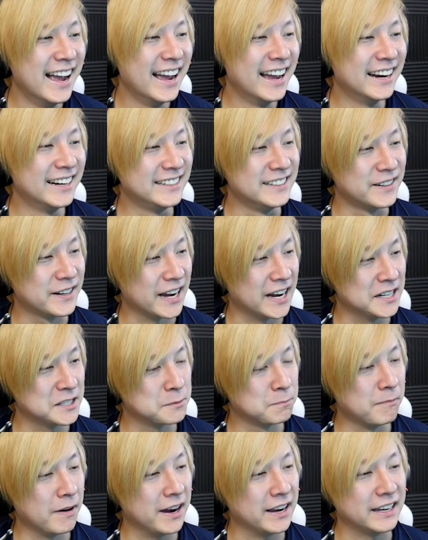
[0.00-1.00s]
And you
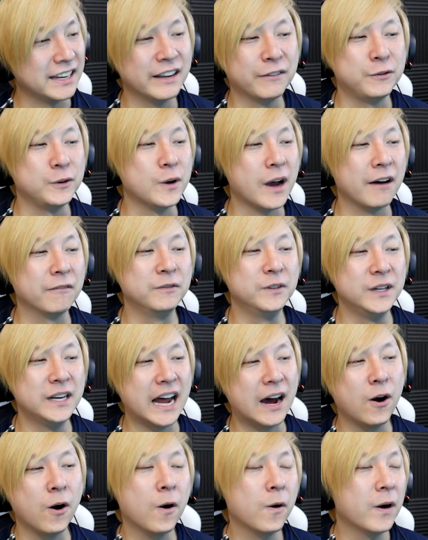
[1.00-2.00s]
guys might, if you have
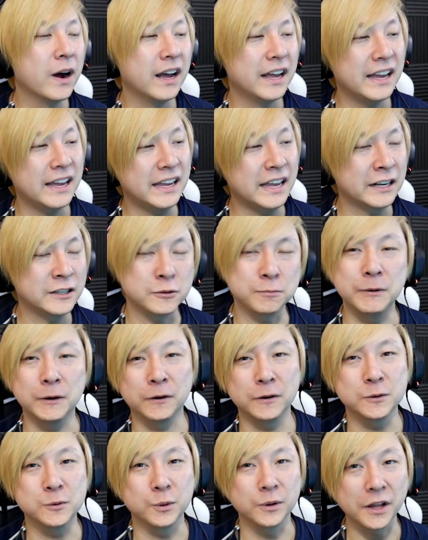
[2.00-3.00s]
no
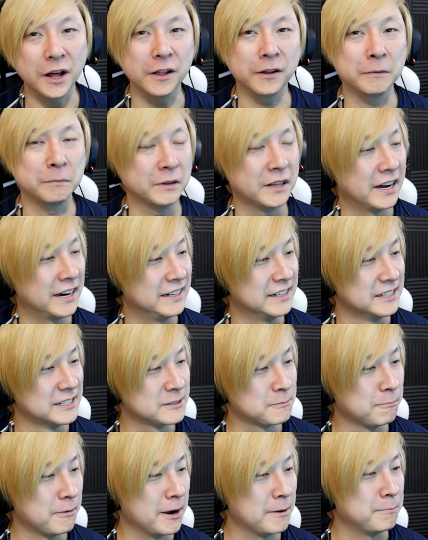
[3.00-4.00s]
experience with color
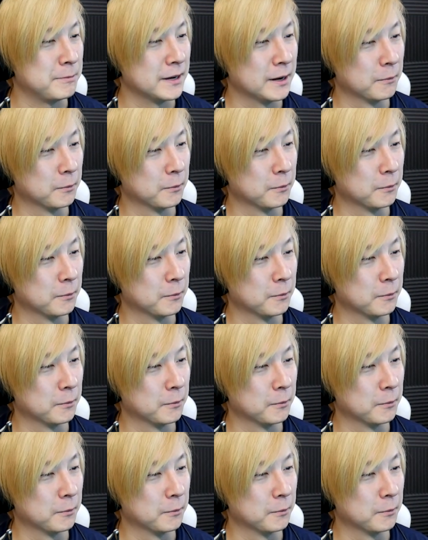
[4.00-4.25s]
blindness, might be